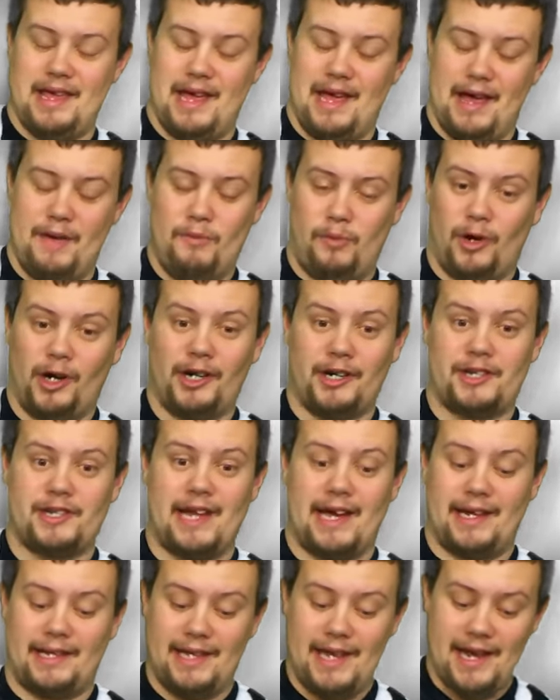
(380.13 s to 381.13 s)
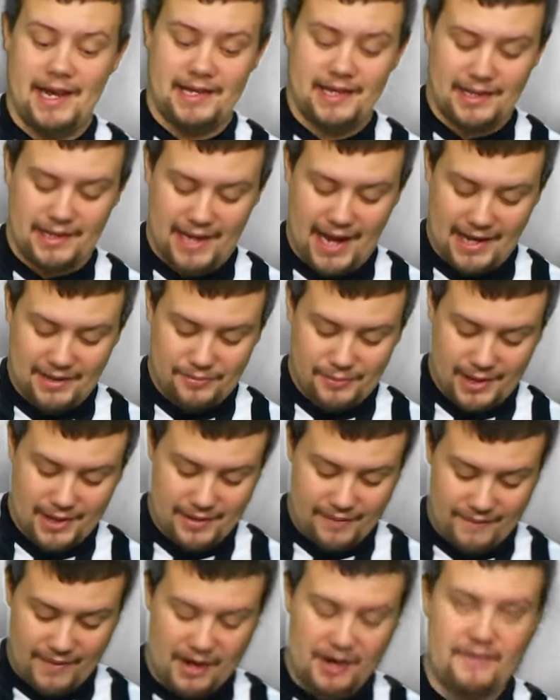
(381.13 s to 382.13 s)
it works. Like, these, that's one
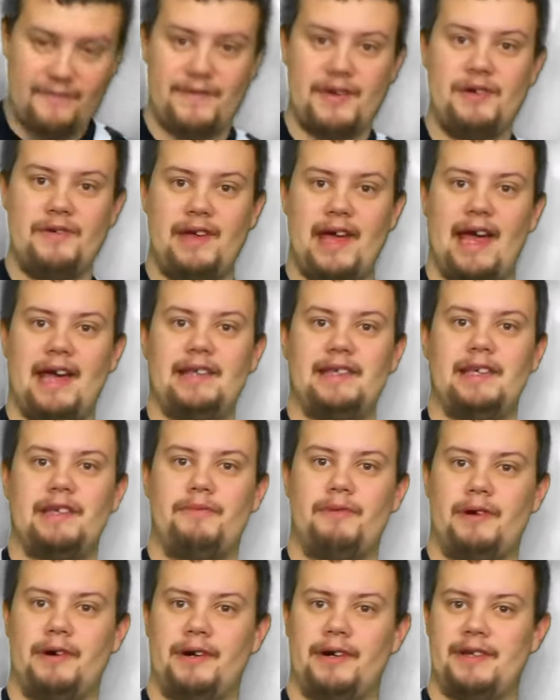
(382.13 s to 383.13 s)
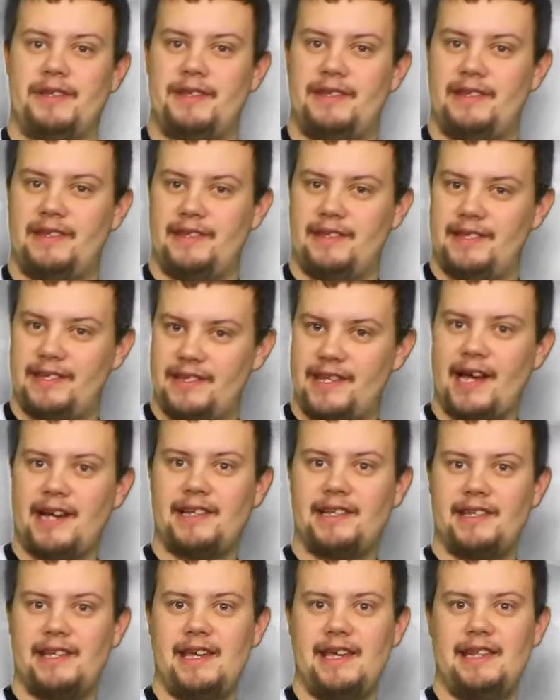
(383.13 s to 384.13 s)
of the very few cases where
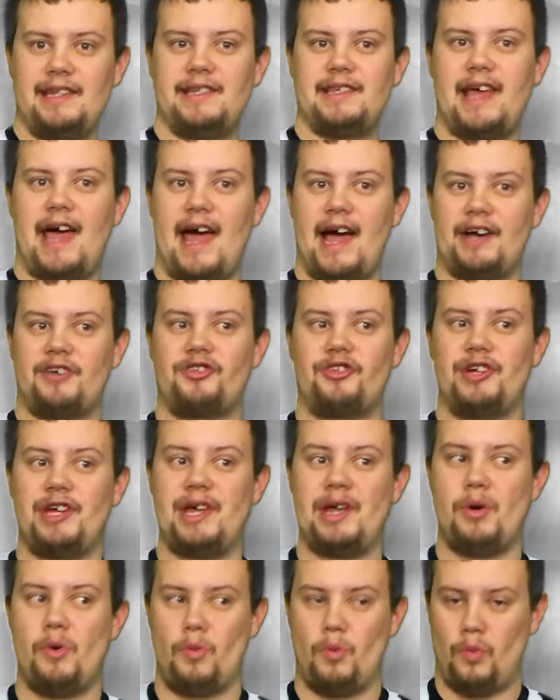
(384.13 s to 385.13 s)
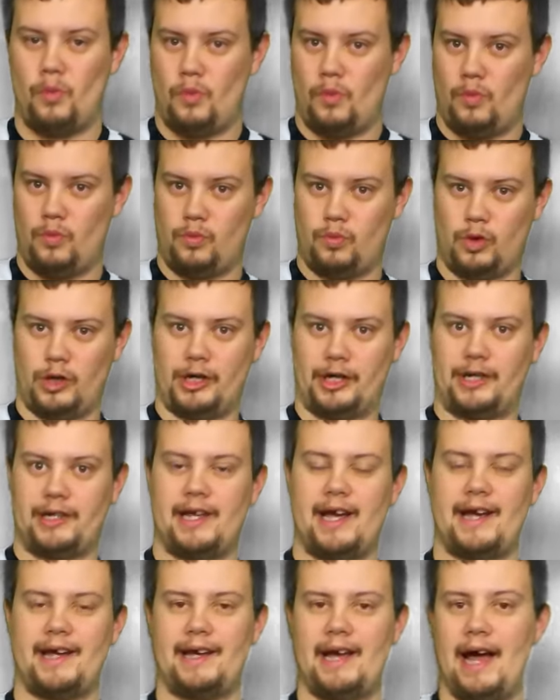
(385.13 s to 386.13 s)
sex scenes actually work.
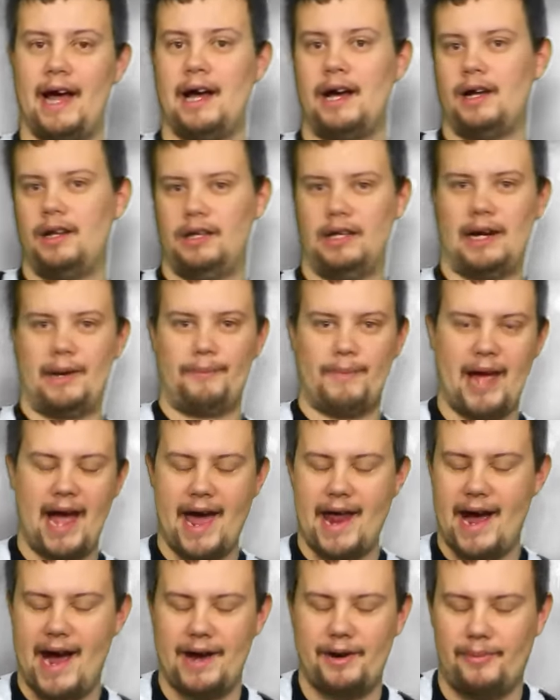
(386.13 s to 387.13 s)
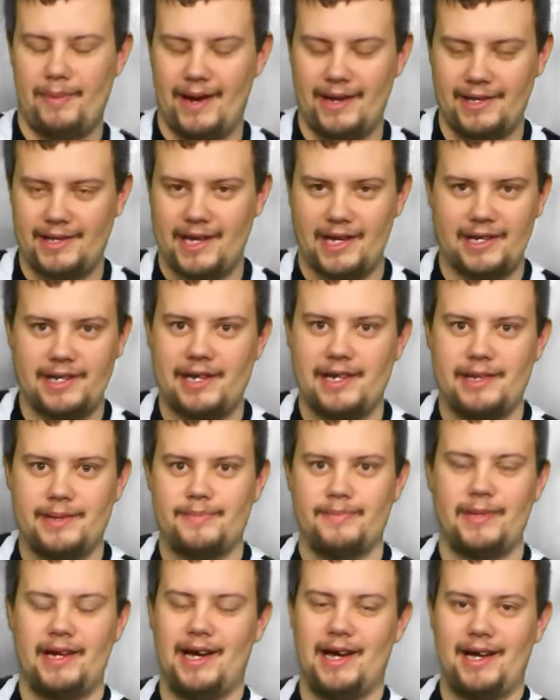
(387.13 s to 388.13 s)
Like, look, I don't mind sex scenes.
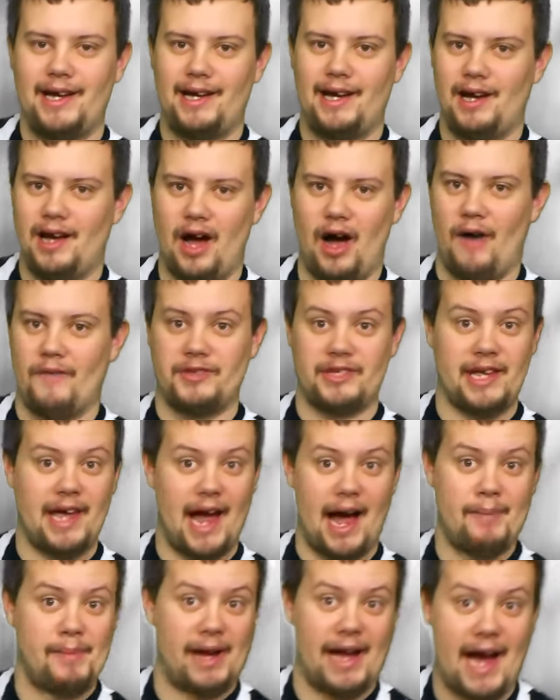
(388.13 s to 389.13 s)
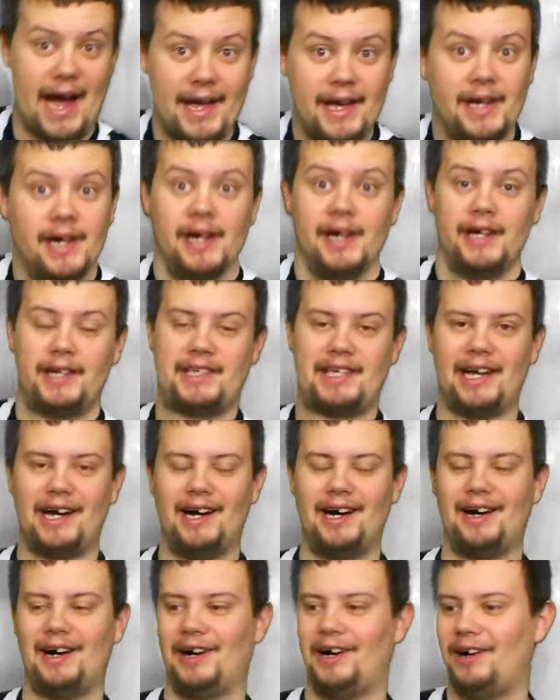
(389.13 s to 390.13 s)
Obviously, I'm a guy, so
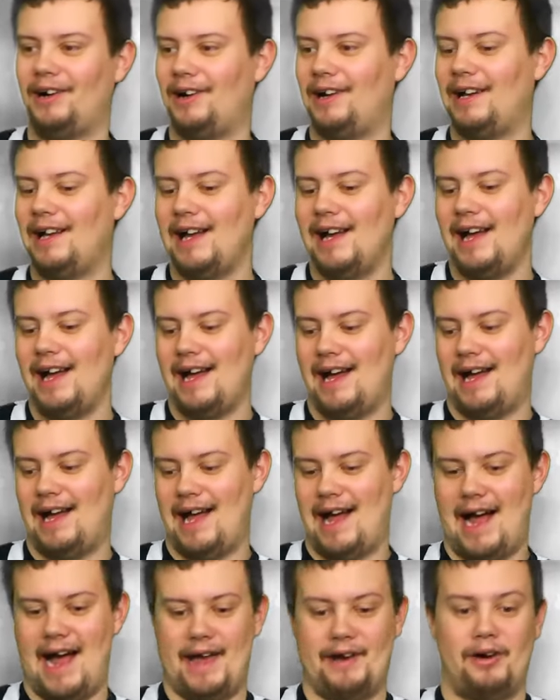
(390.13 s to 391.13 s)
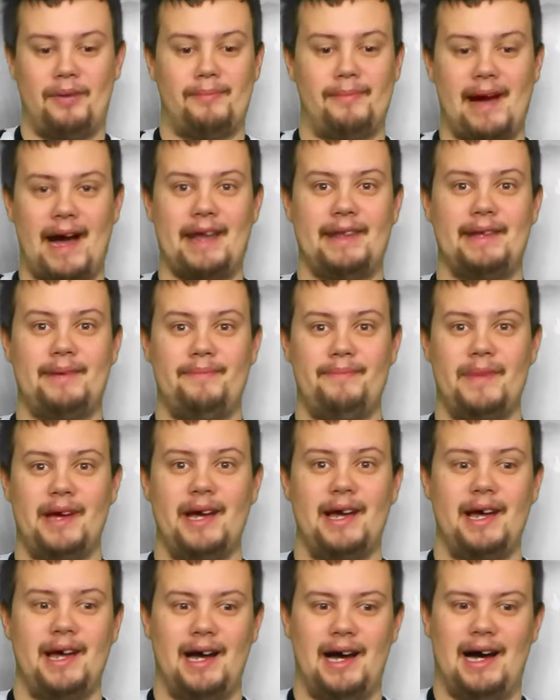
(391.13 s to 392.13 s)
I don't mind them.
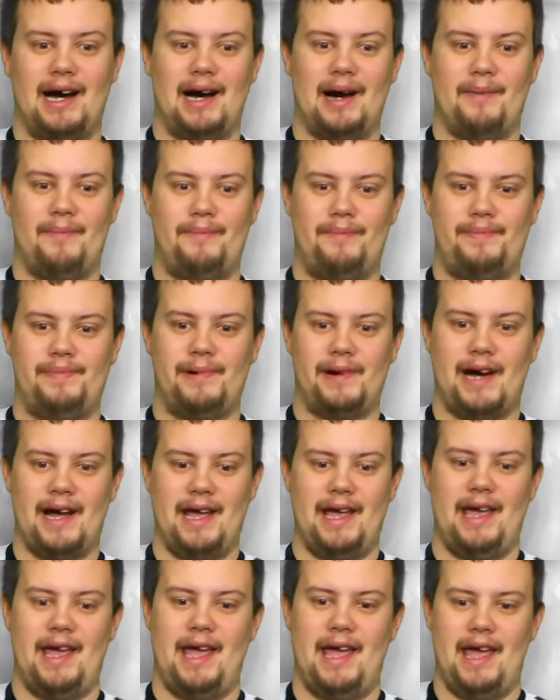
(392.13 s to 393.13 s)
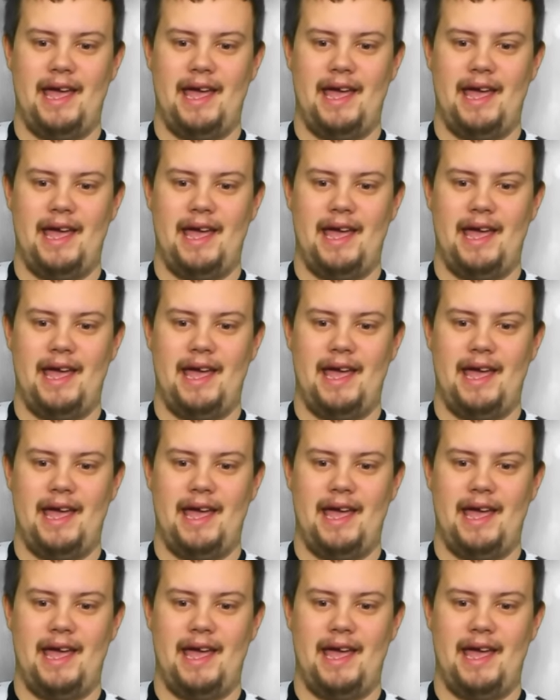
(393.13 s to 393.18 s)
But